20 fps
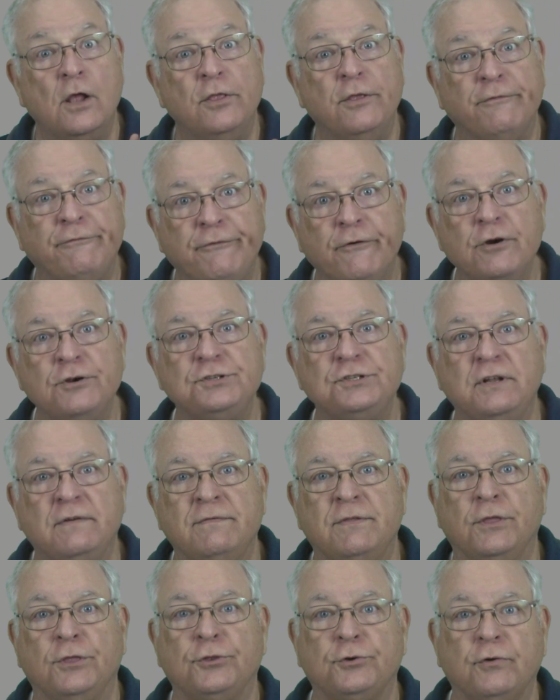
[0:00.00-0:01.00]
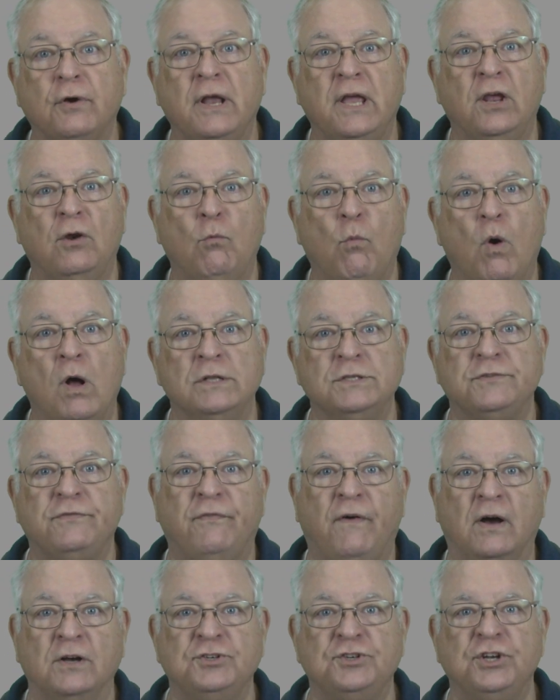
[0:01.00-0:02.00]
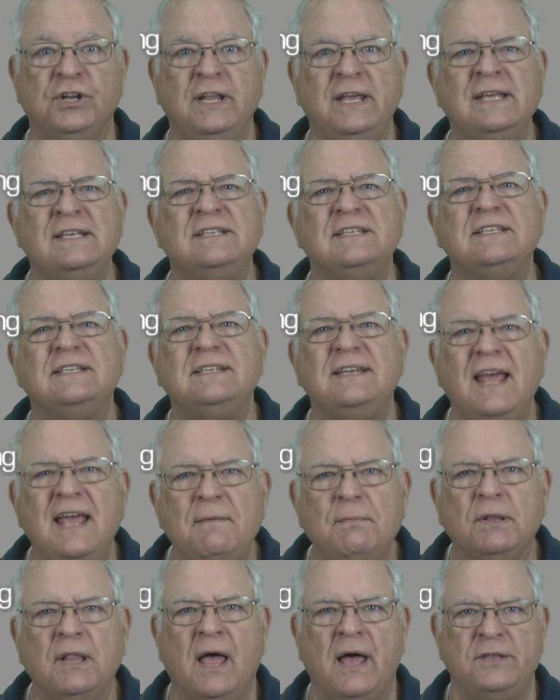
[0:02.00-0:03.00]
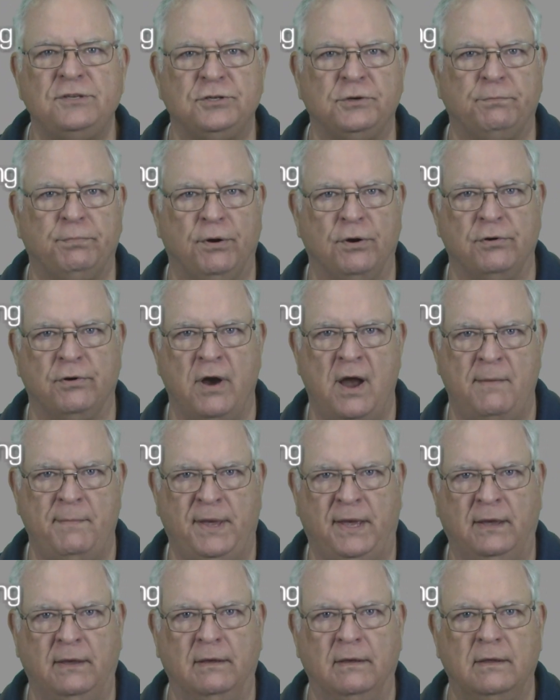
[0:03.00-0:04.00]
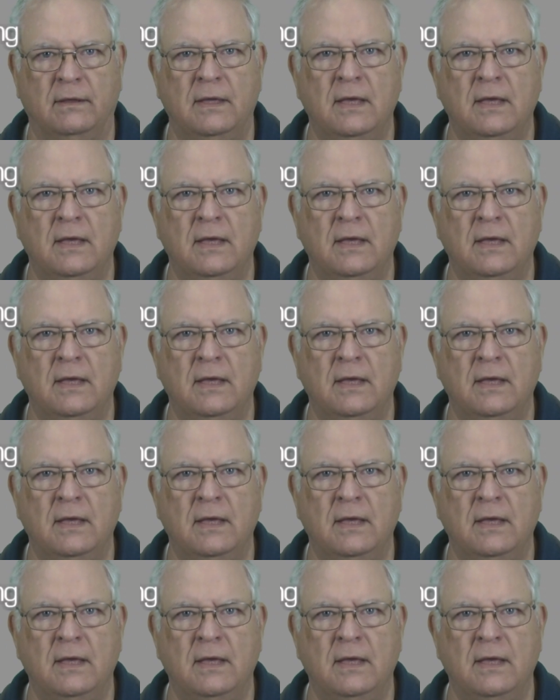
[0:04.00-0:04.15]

The first of the 3-in-1's function is stabilizer programming